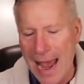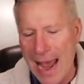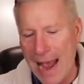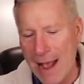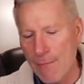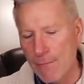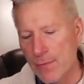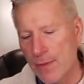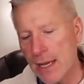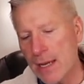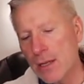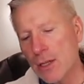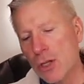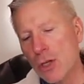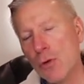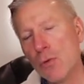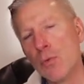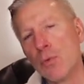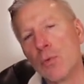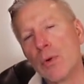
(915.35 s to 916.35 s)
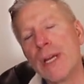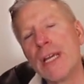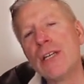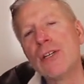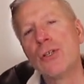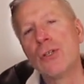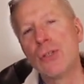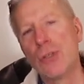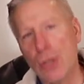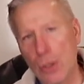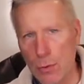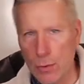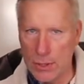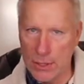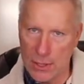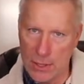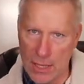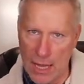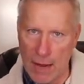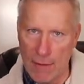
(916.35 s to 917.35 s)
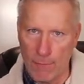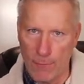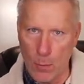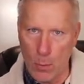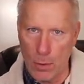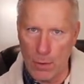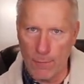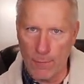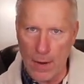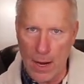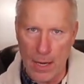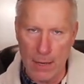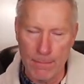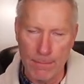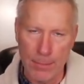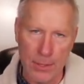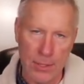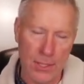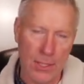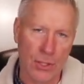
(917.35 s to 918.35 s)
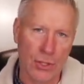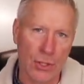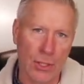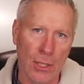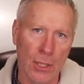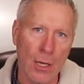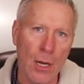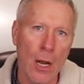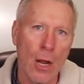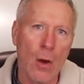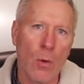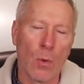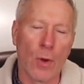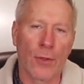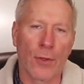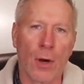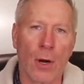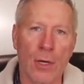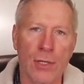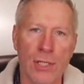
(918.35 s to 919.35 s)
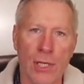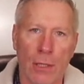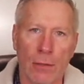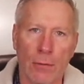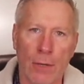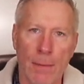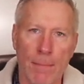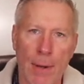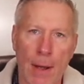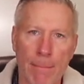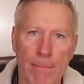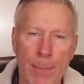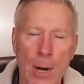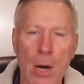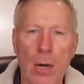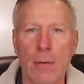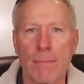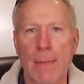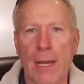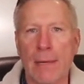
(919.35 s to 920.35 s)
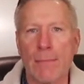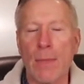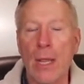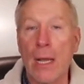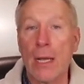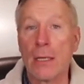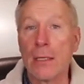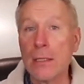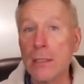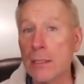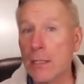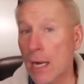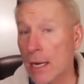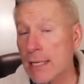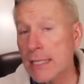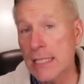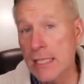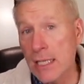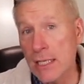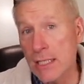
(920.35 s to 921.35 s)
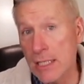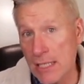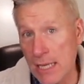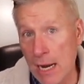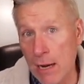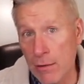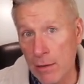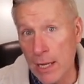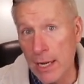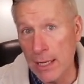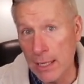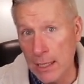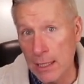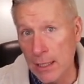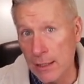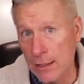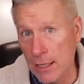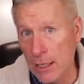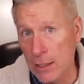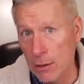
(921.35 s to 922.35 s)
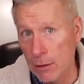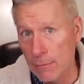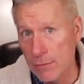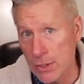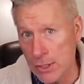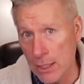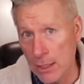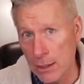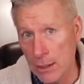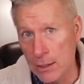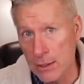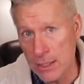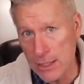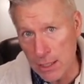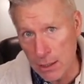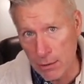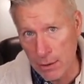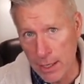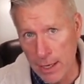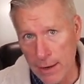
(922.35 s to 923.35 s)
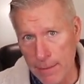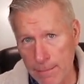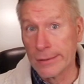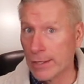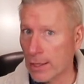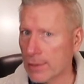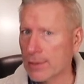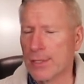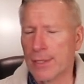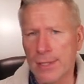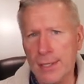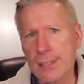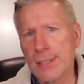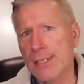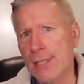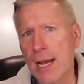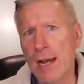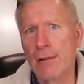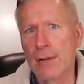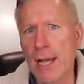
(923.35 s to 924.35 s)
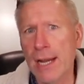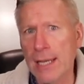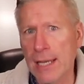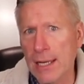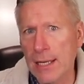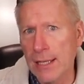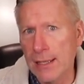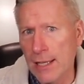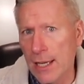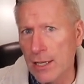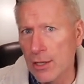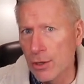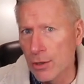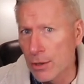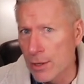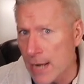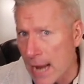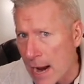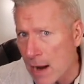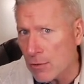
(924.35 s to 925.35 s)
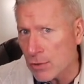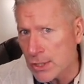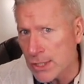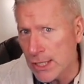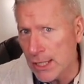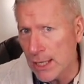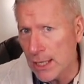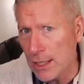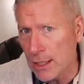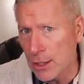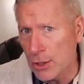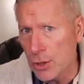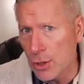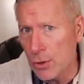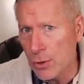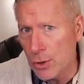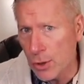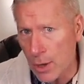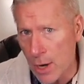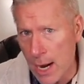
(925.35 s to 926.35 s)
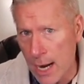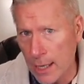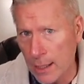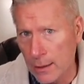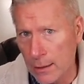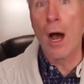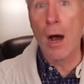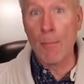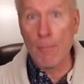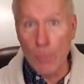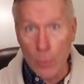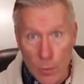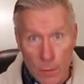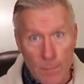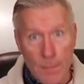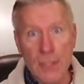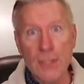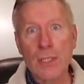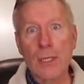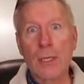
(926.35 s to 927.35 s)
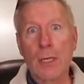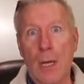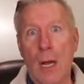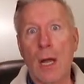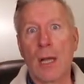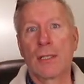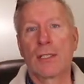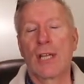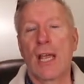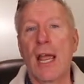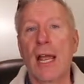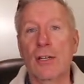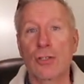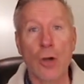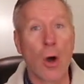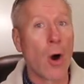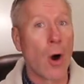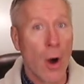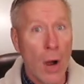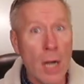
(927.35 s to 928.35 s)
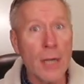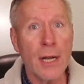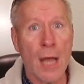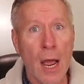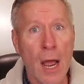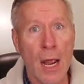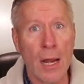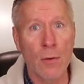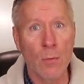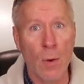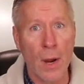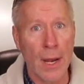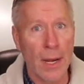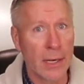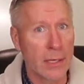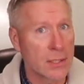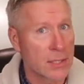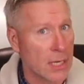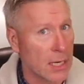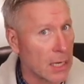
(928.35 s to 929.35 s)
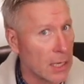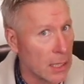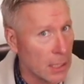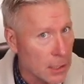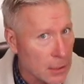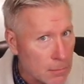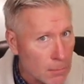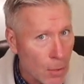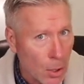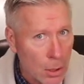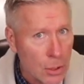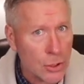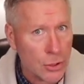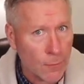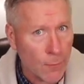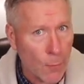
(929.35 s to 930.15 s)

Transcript: and then you reduce that fortified position with artillery bombardment. Does this sound like anything you've seen in Syria? Does this sound like anything you're now seeing in Ukraine? A movement to contact on highways in march